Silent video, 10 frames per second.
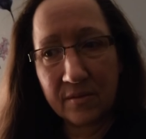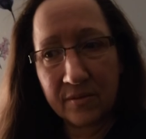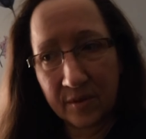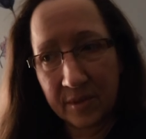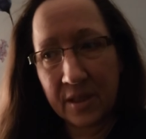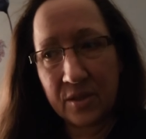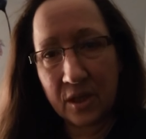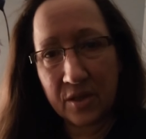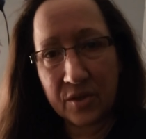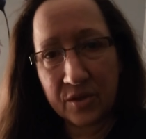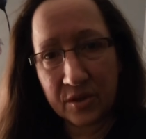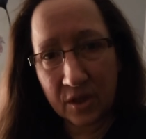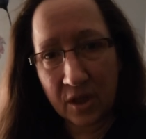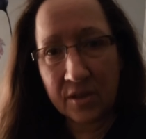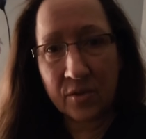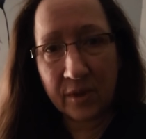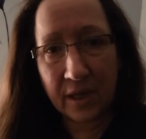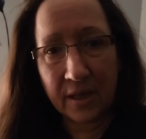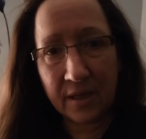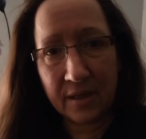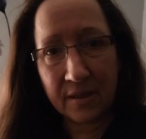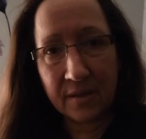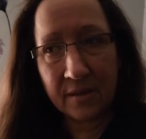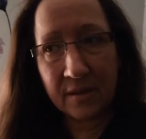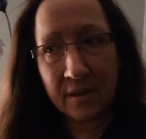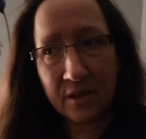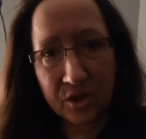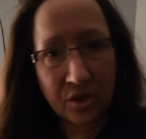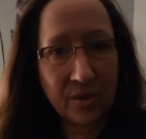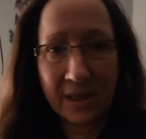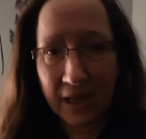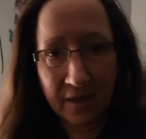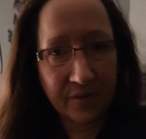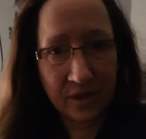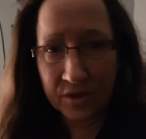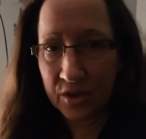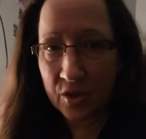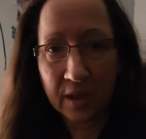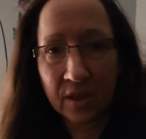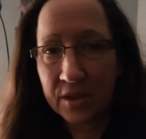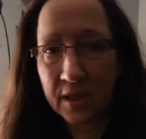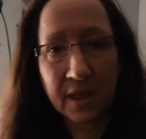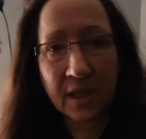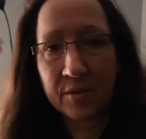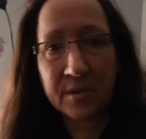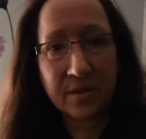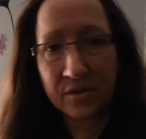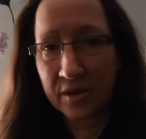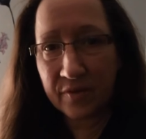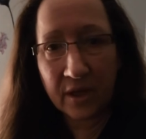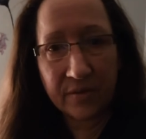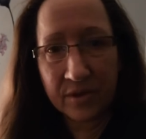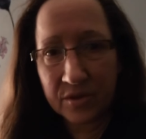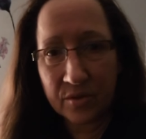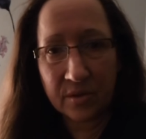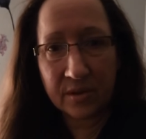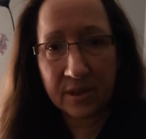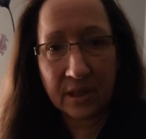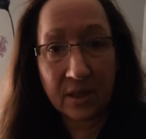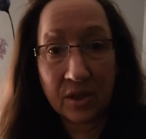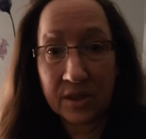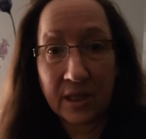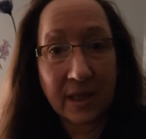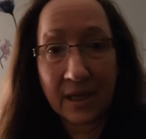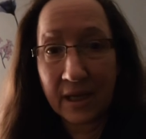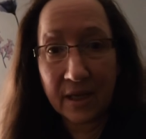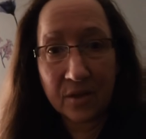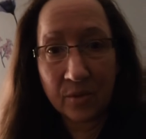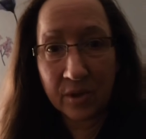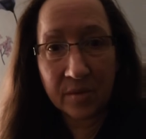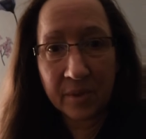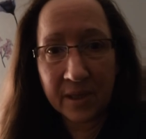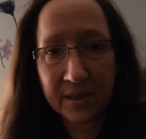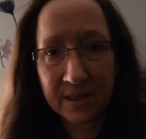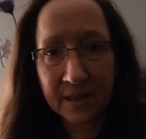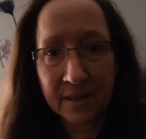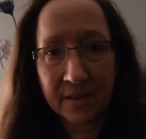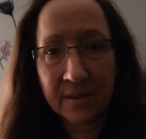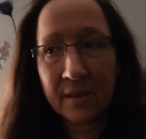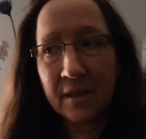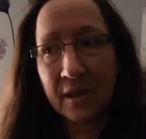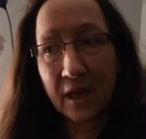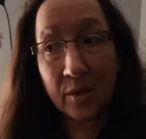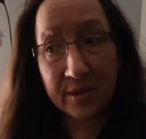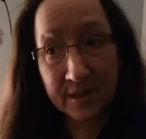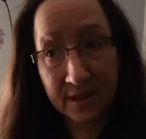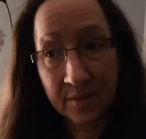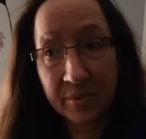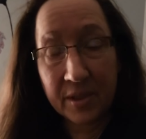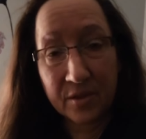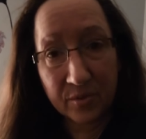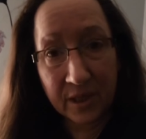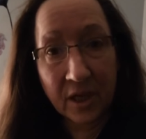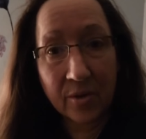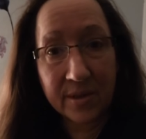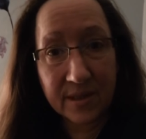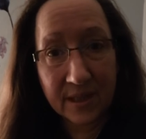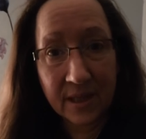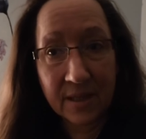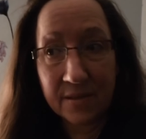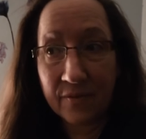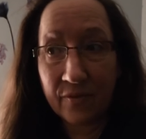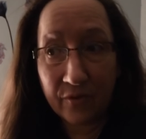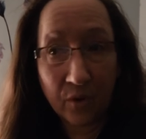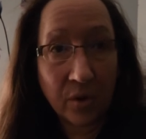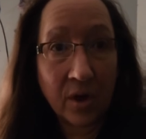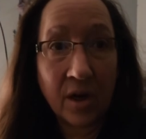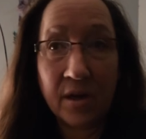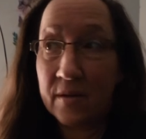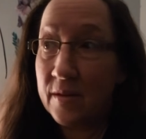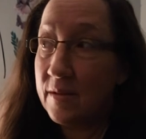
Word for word: for many doctors along the way. Two and a half years ago, I looked like I was 35 years old and I looked like I had the world by the tail. I was sleeping three hours a night for